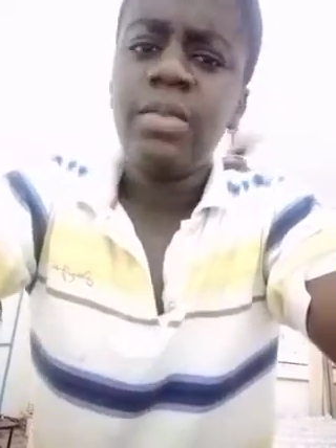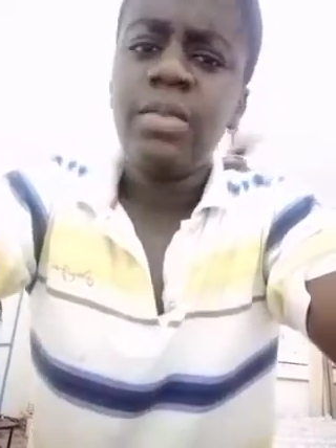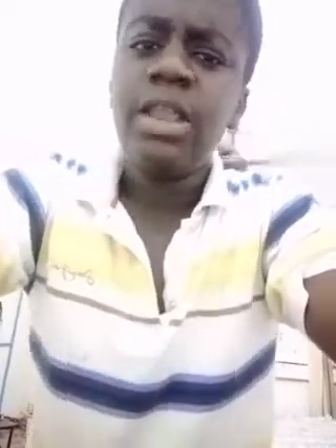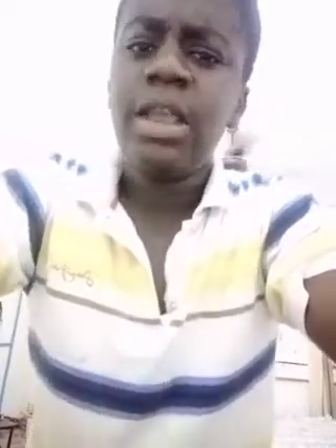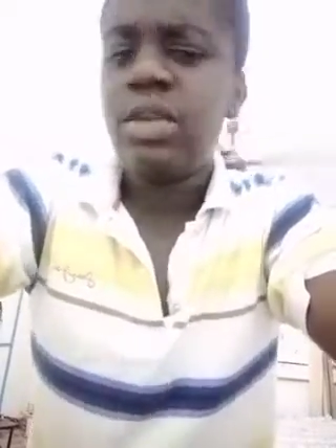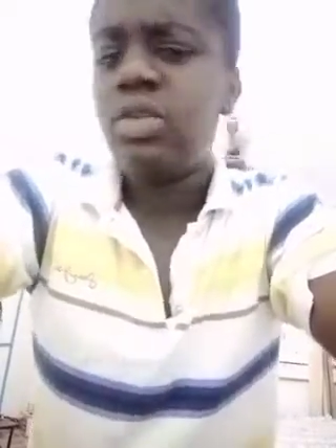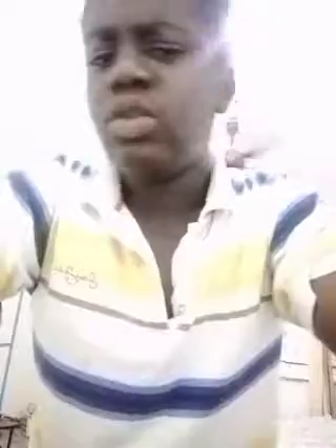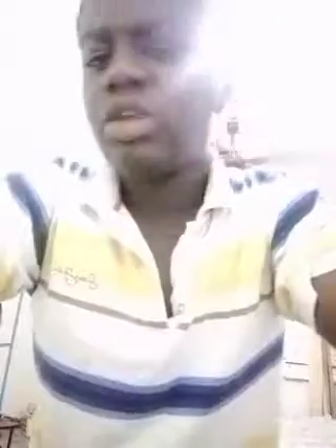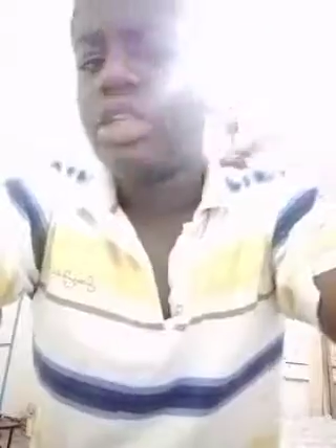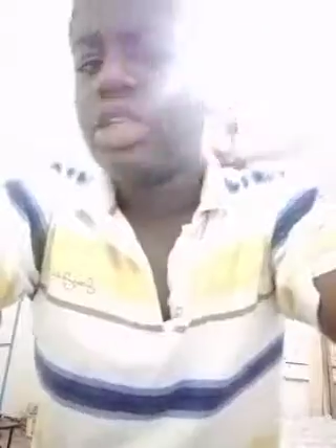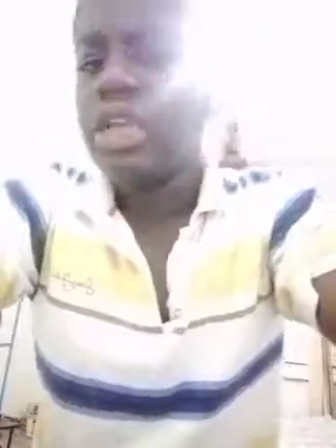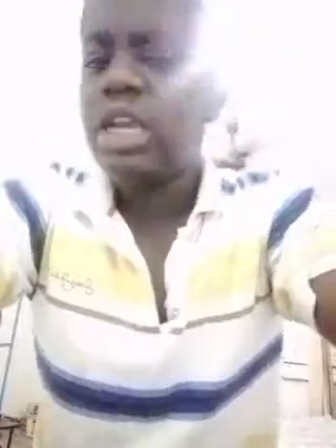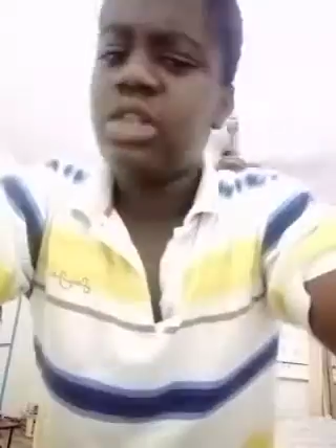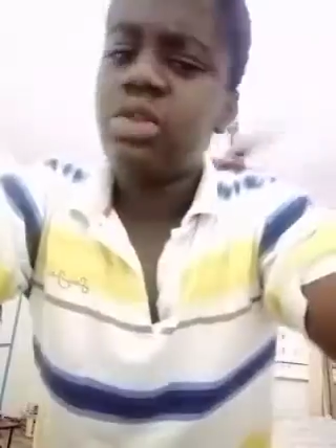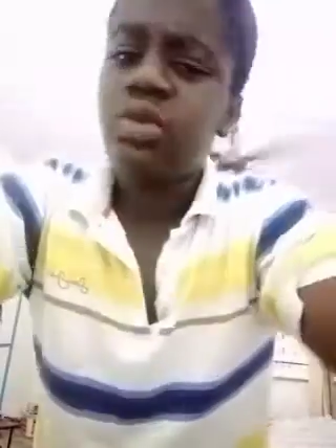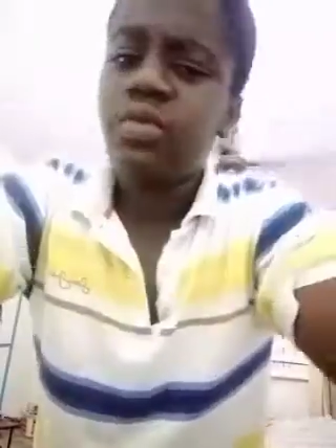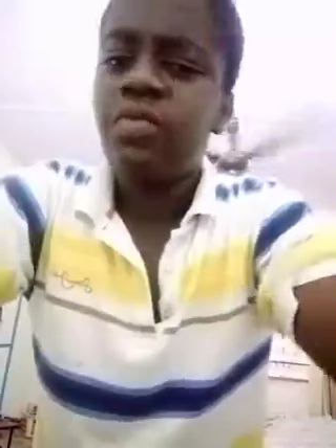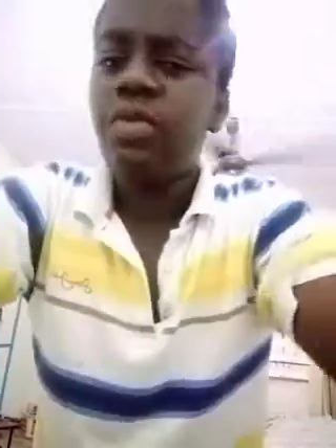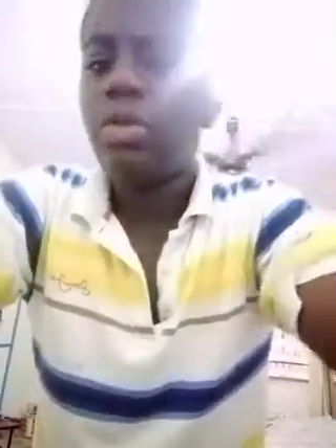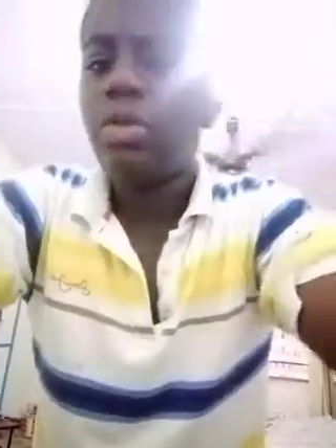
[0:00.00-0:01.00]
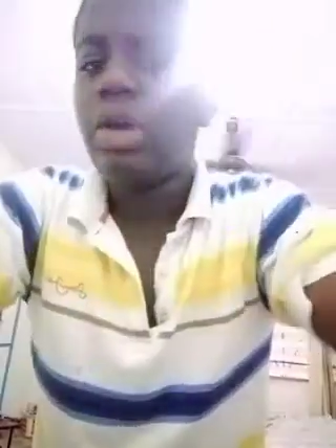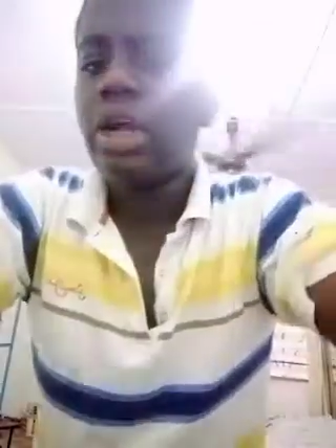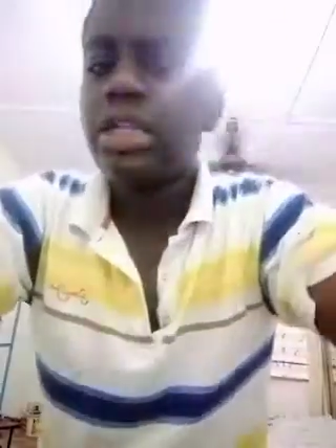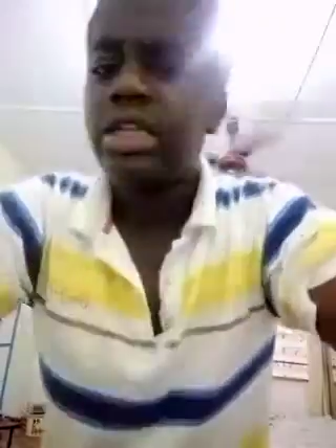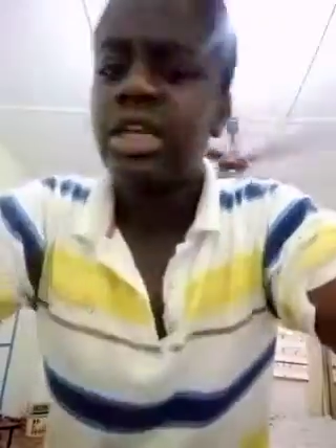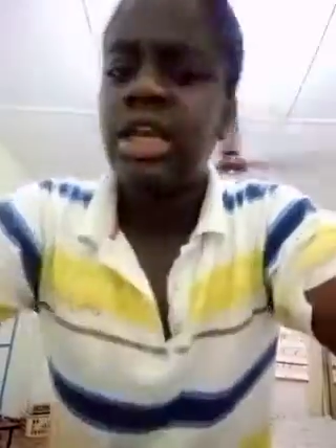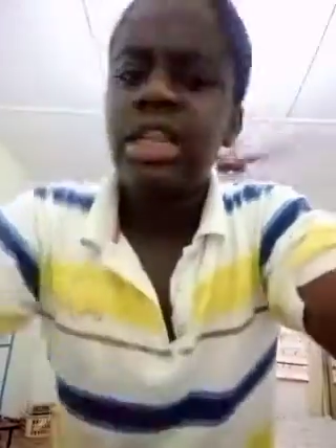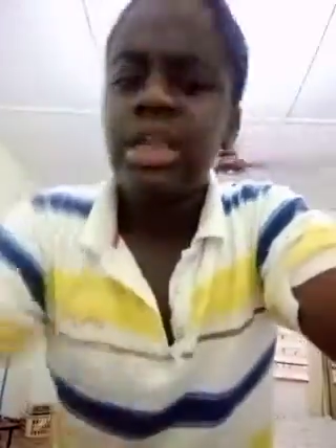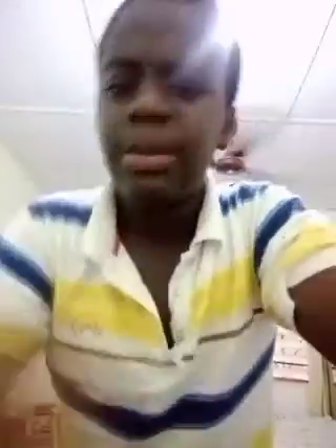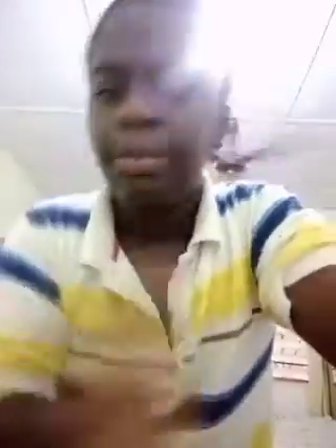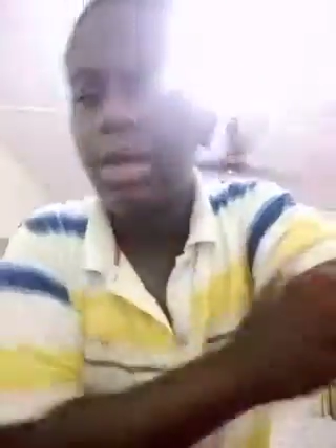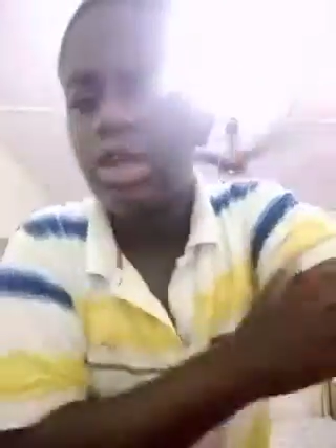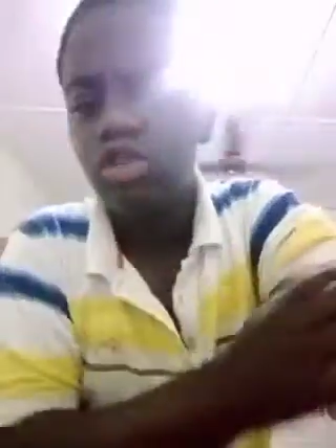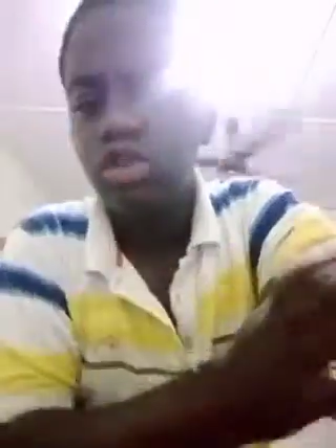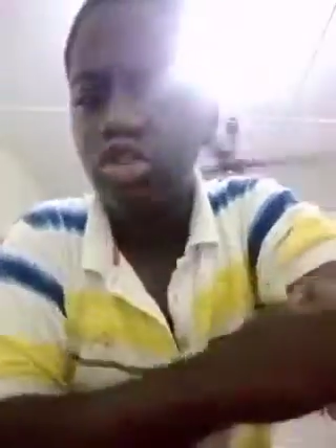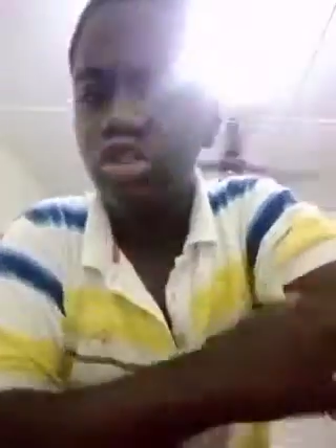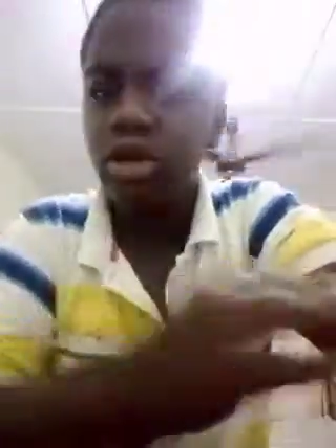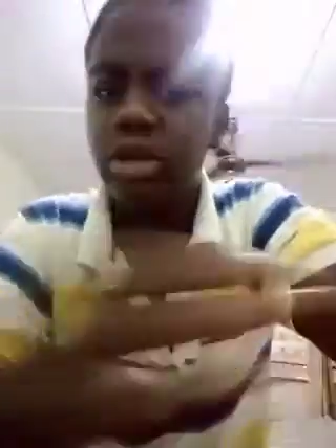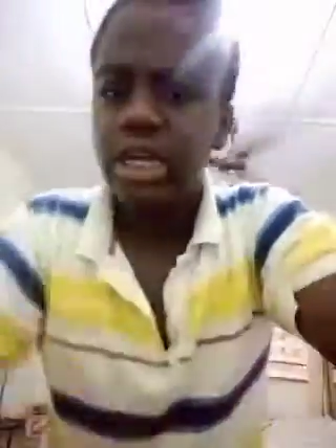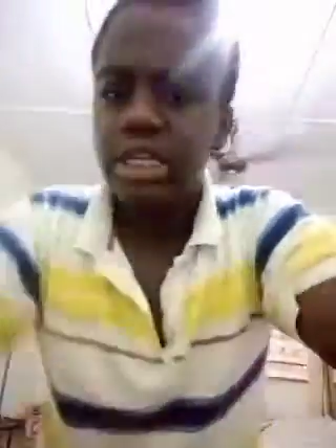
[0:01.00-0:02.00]
and just eat to fill out the muscle
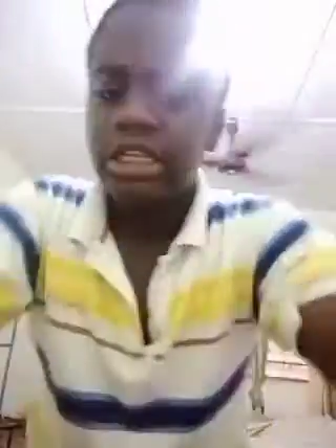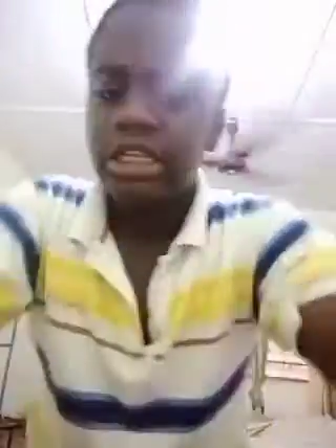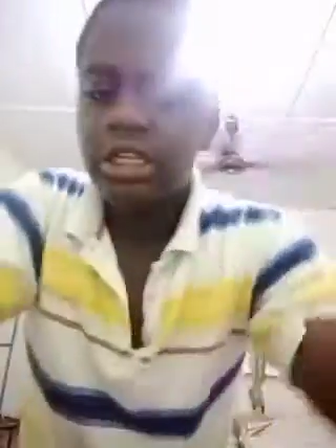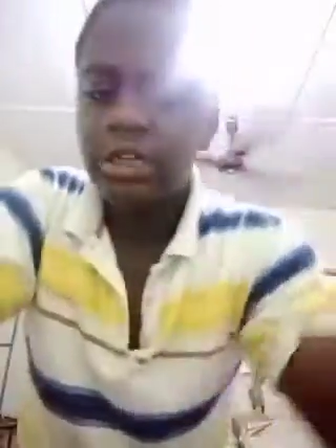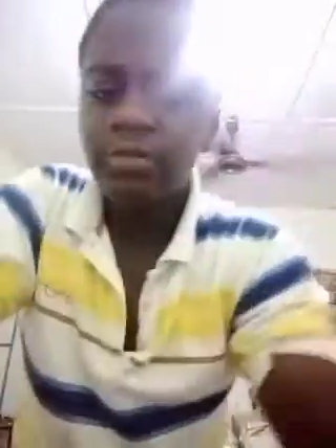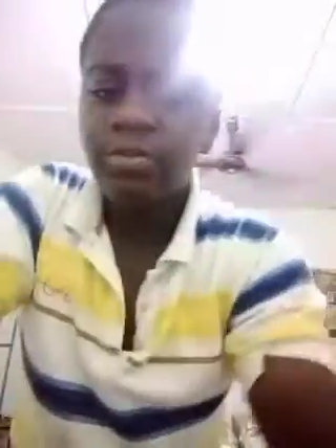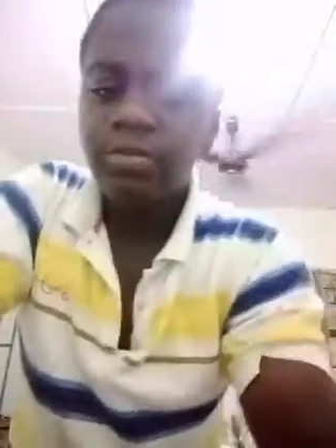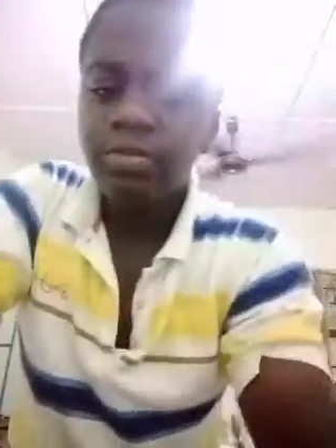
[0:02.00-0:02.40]
soreness.